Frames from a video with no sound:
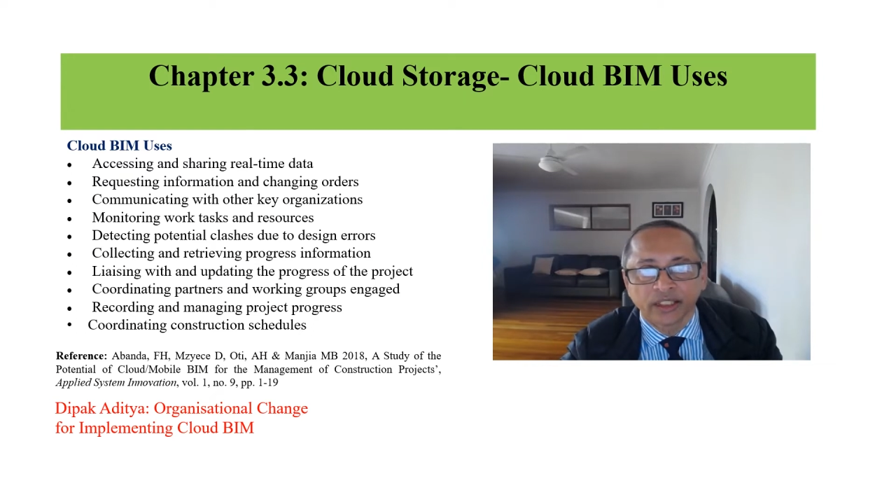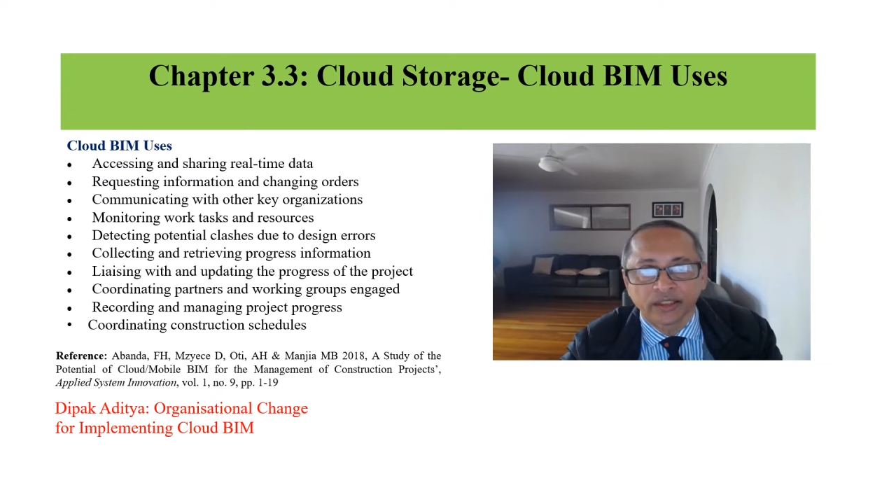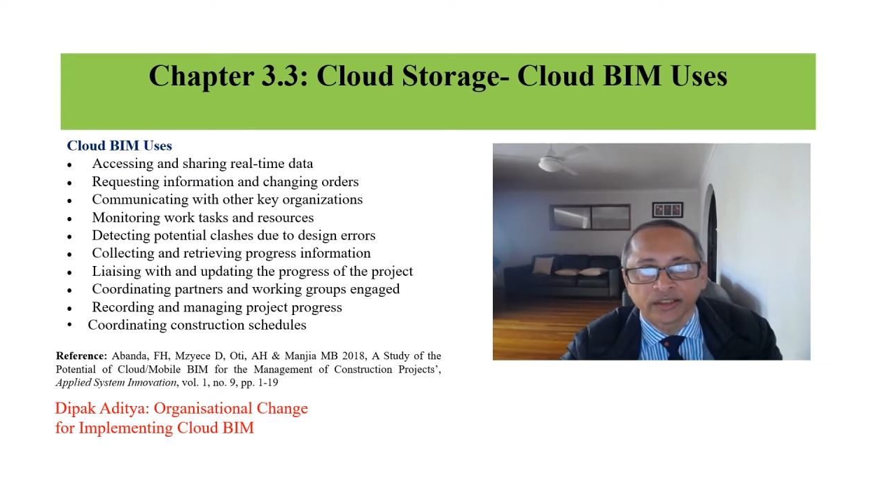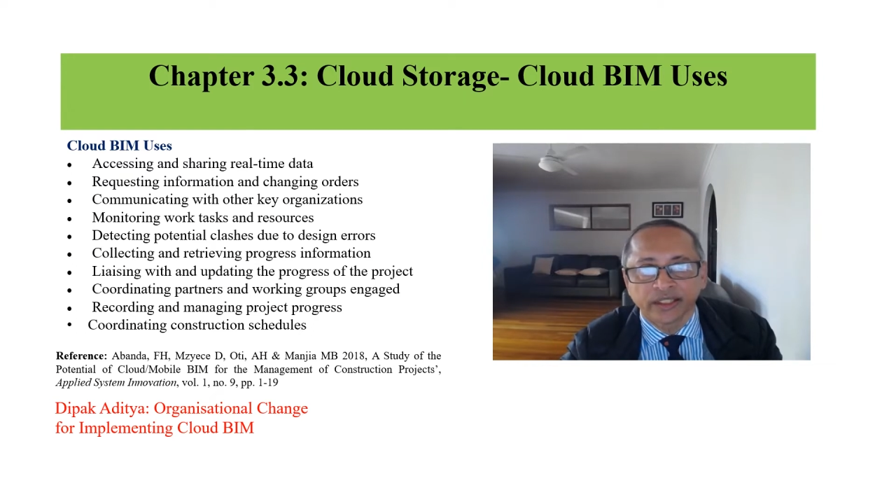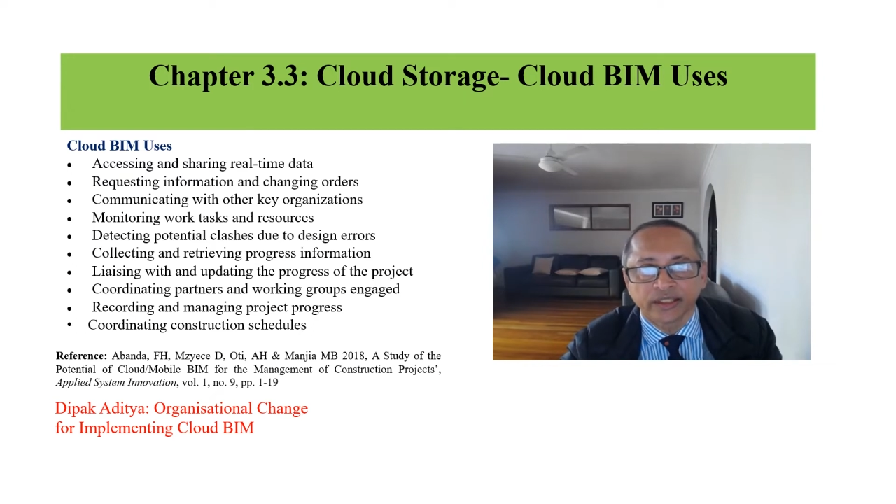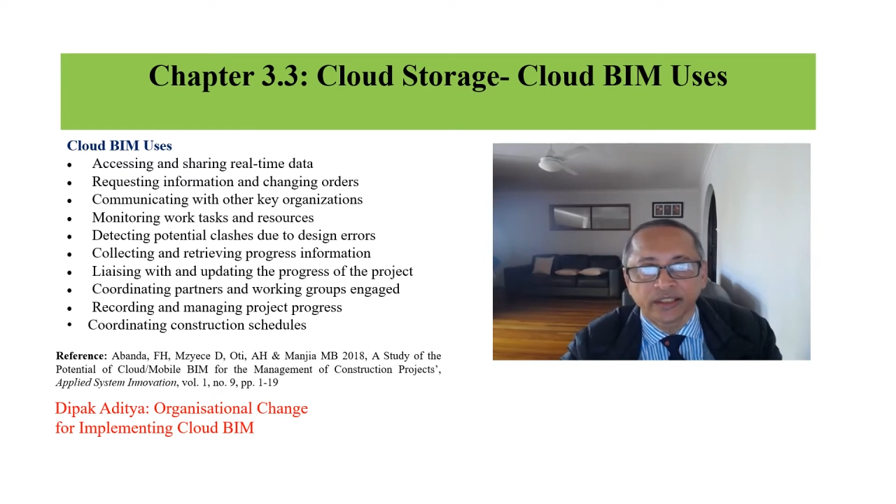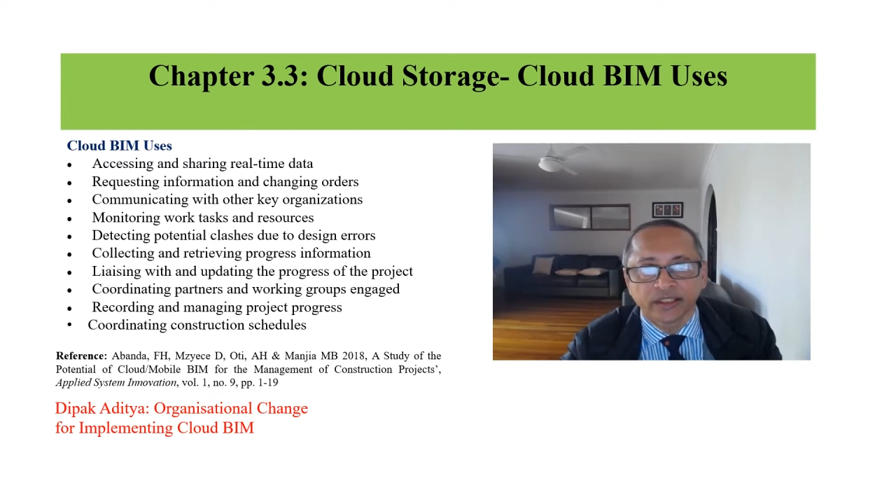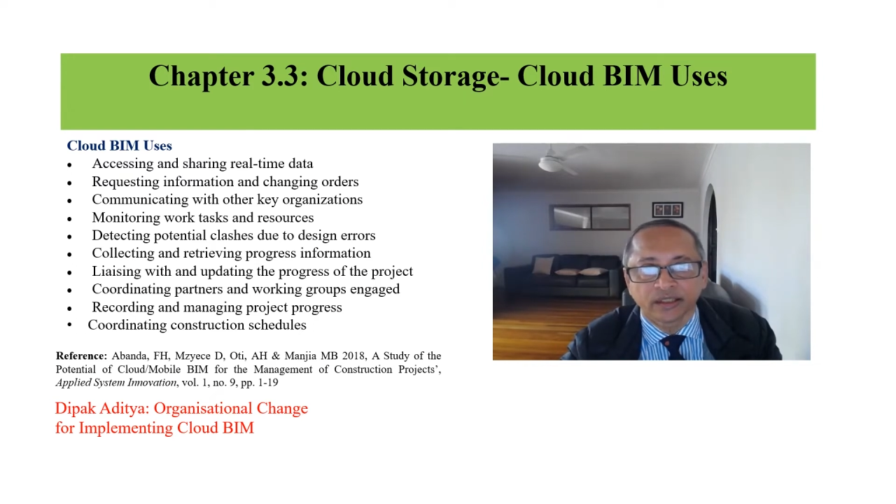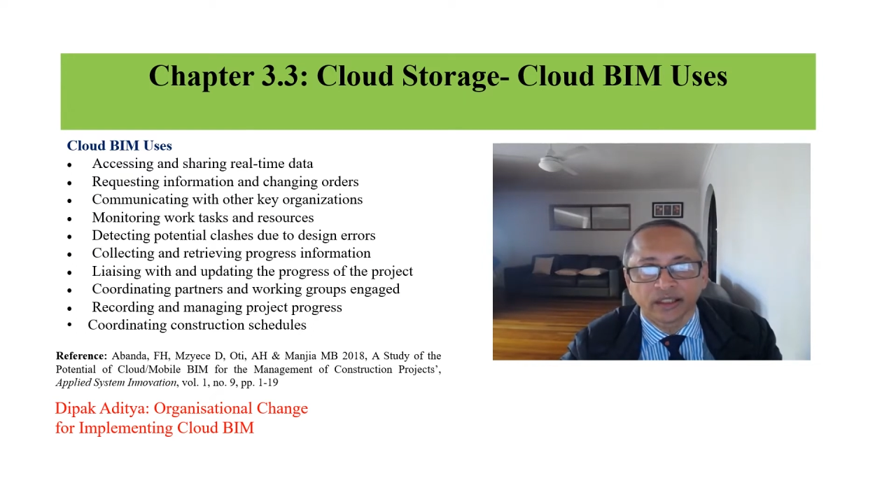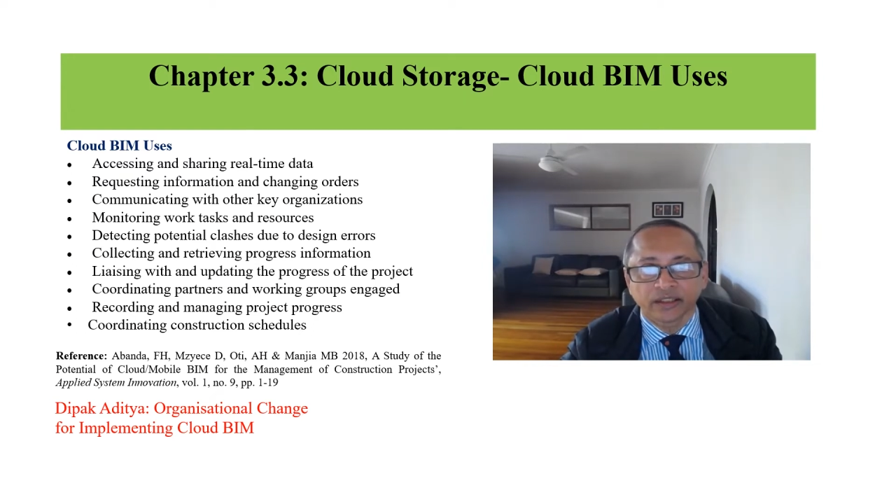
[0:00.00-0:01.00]

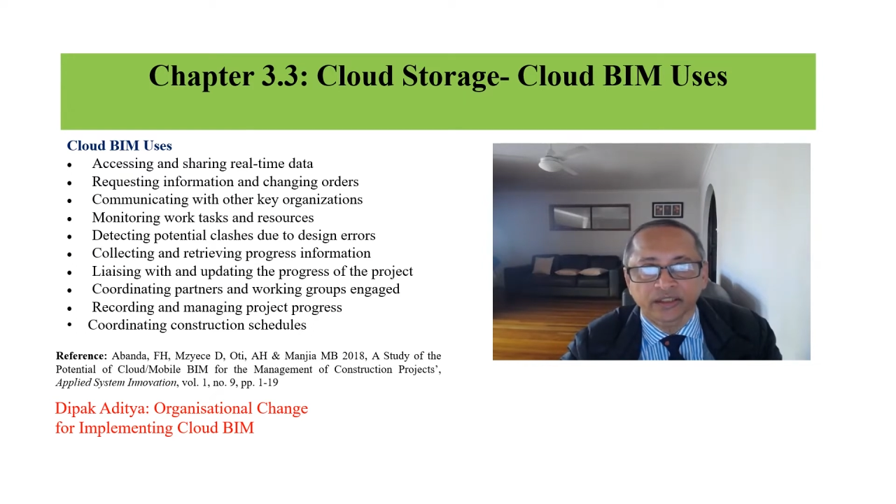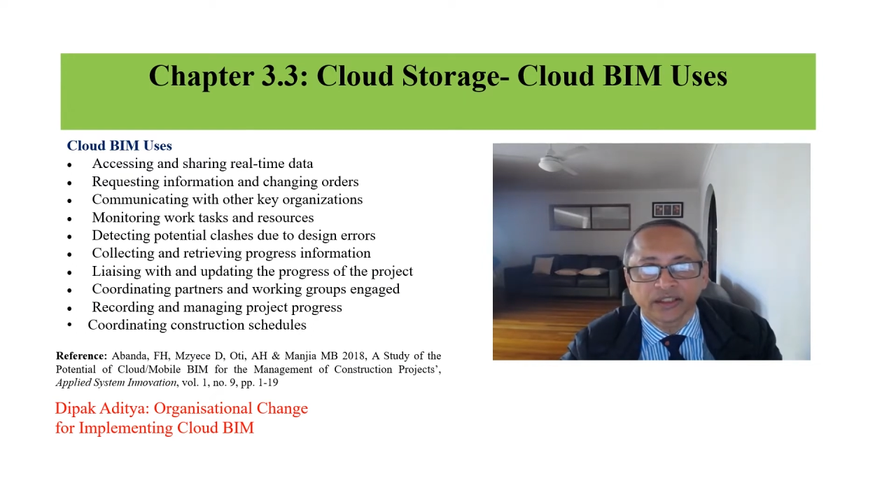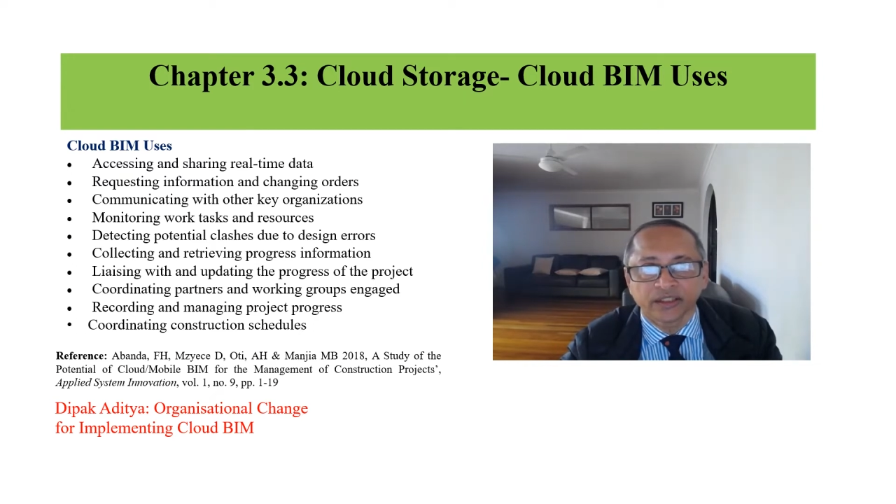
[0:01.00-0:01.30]
detecting clashes,